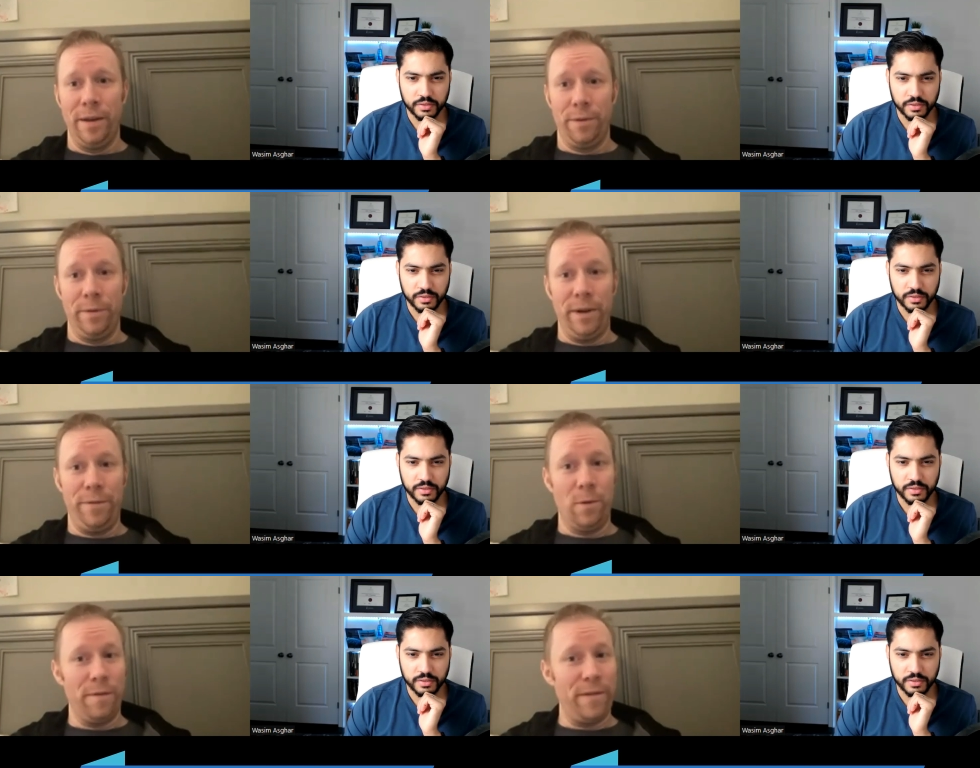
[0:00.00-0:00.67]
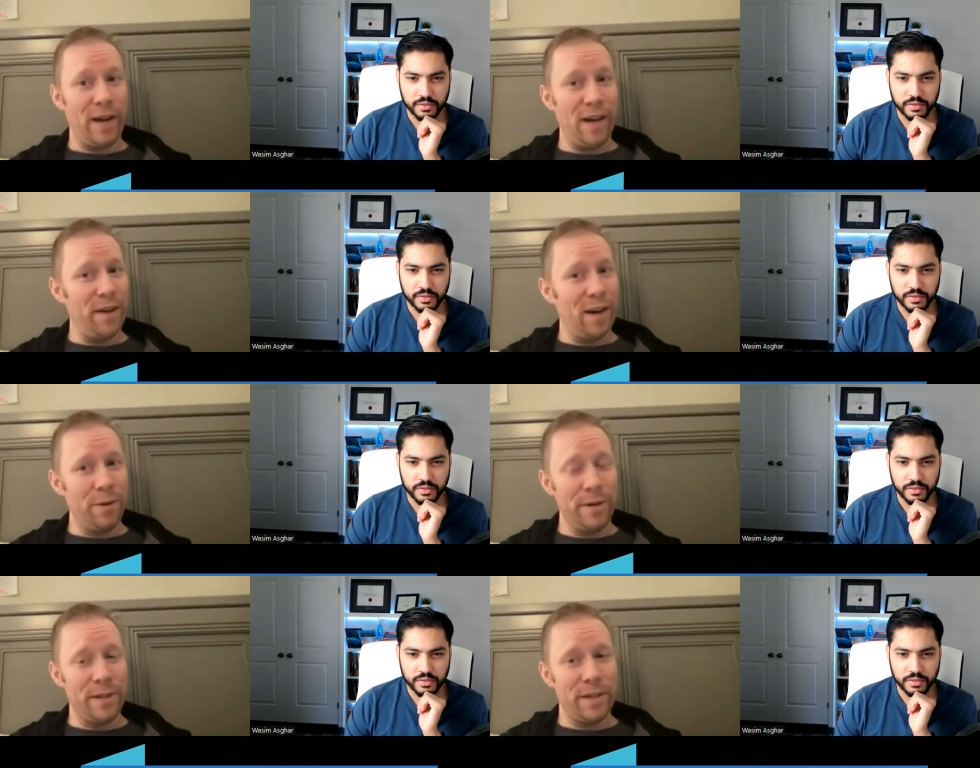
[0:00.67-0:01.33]
Speaker 1: three, four, five
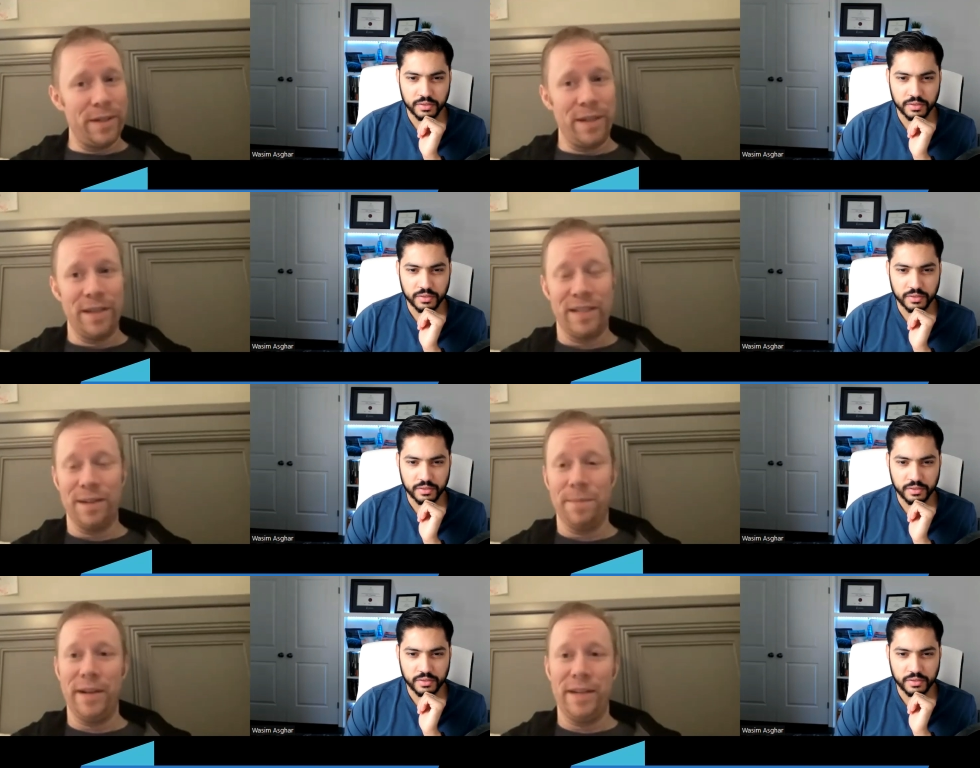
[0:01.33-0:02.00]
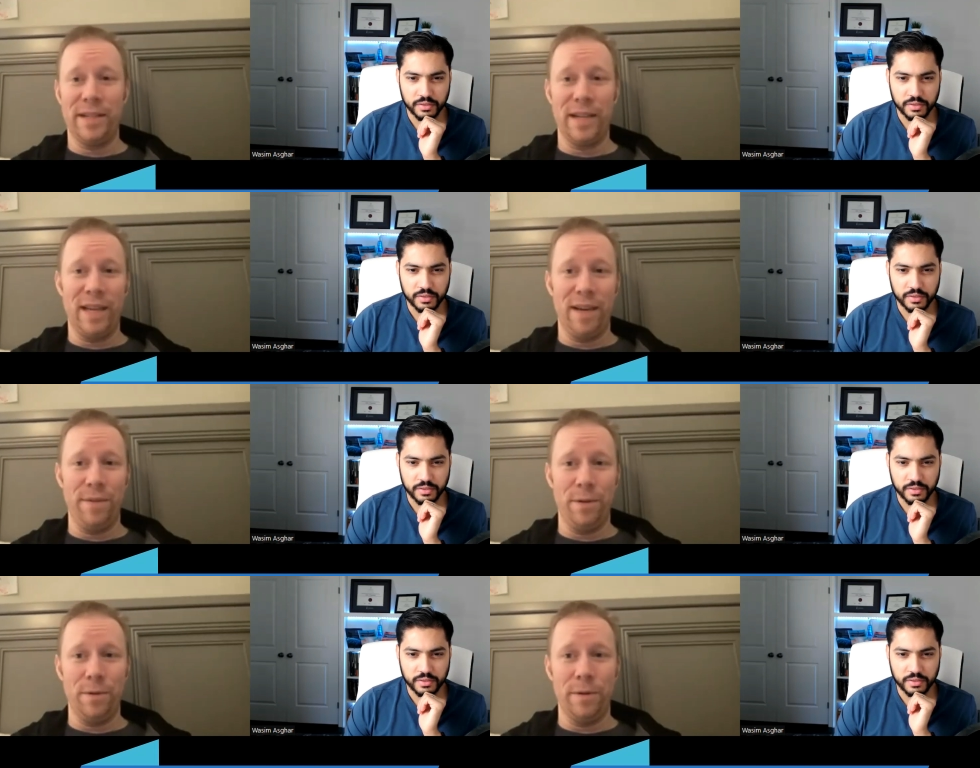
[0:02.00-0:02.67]
hours. Some days I
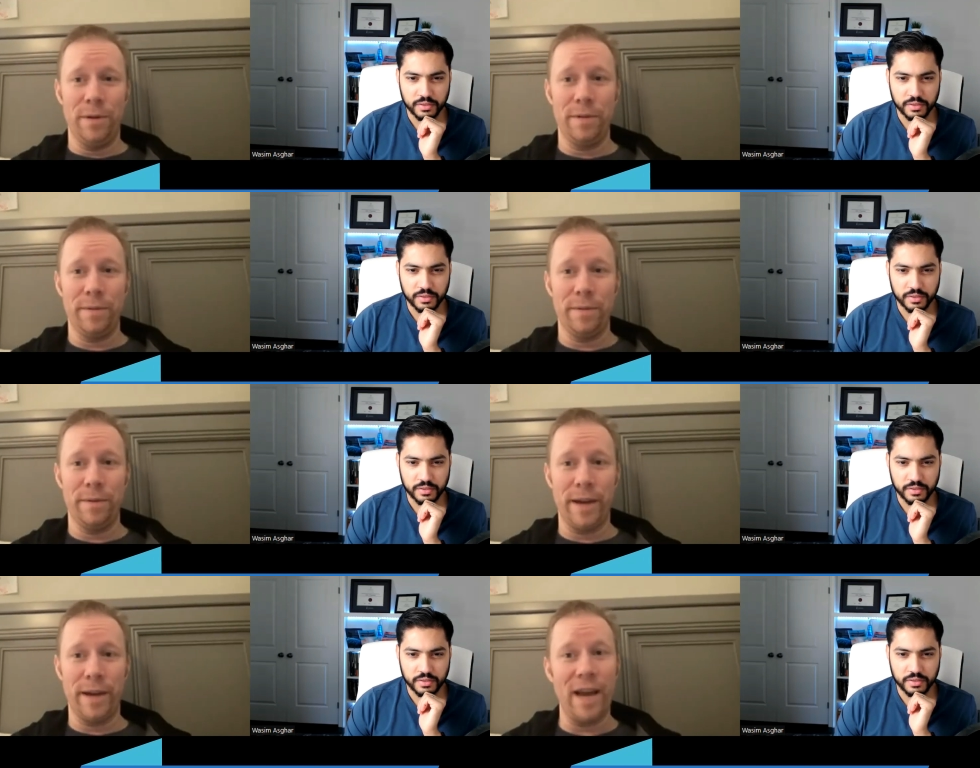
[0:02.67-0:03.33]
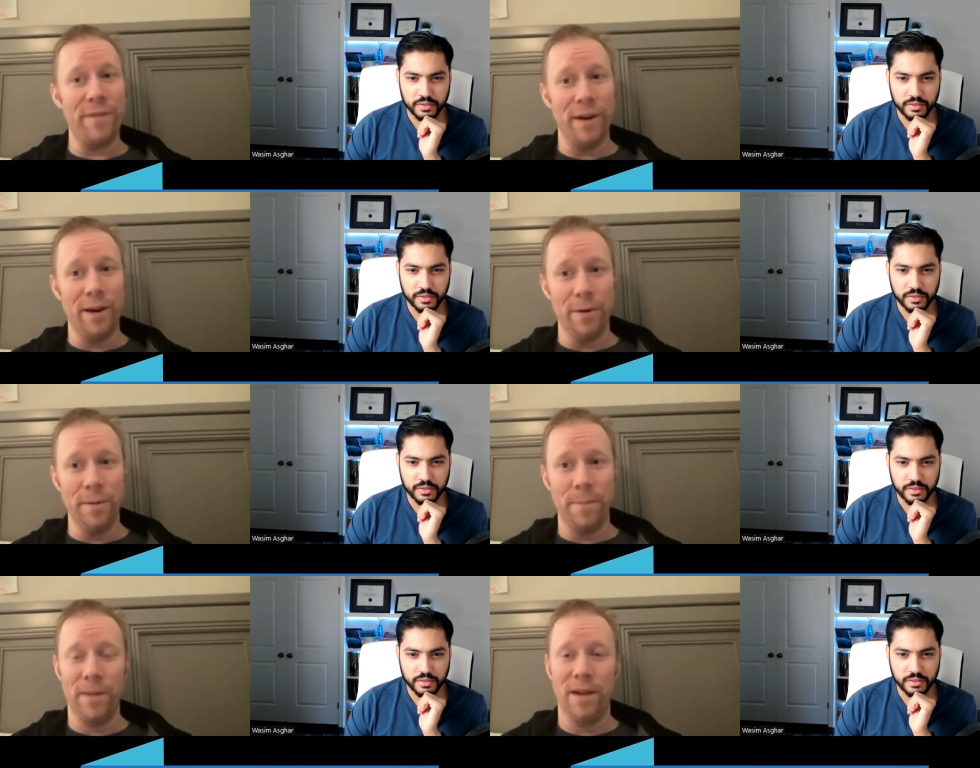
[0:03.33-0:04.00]
gave you half
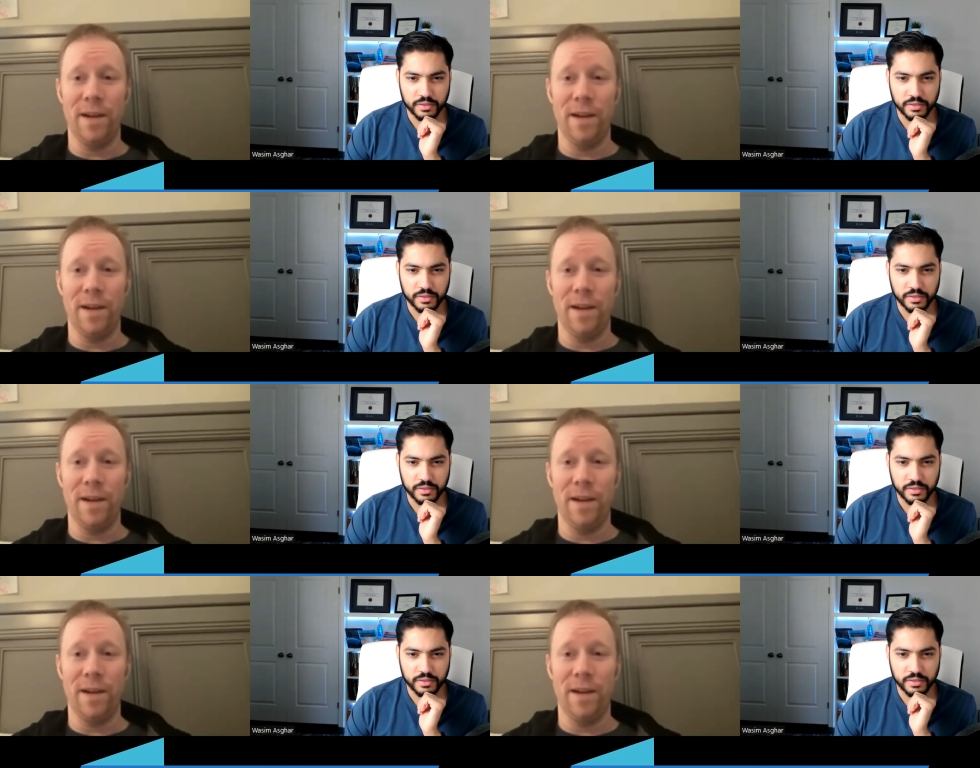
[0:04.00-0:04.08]
hour.